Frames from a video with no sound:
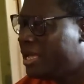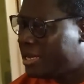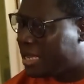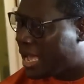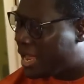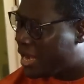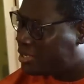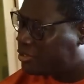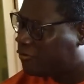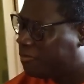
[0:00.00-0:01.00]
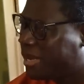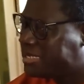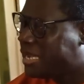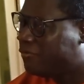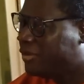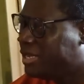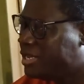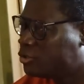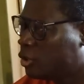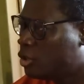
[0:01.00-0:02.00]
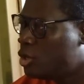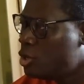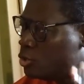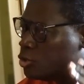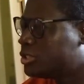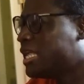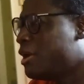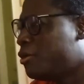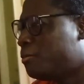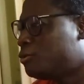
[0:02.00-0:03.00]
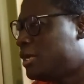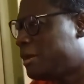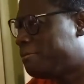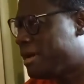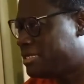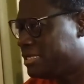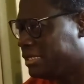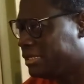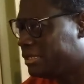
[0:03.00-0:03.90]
regardless of party affiliation, to stand up to that person.